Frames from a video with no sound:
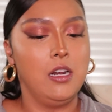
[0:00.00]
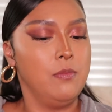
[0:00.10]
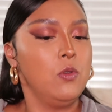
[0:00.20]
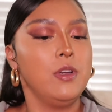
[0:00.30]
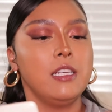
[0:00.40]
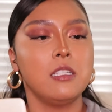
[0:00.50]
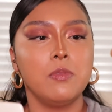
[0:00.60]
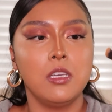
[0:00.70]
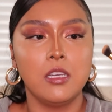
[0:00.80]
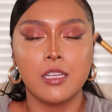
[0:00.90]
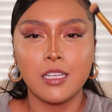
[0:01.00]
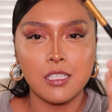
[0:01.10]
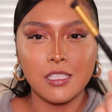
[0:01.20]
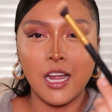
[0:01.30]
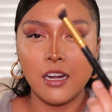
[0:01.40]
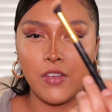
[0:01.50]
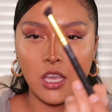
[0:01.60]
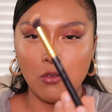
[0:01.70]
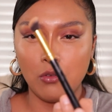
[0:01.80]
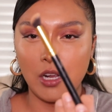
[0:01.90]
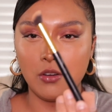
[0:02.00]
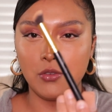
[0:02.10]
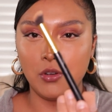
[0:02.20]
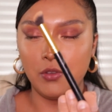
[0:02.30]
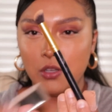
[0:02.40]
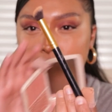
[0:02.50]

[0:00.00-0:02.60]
I'm going to be, because it's kind of angled. I don't know if y'all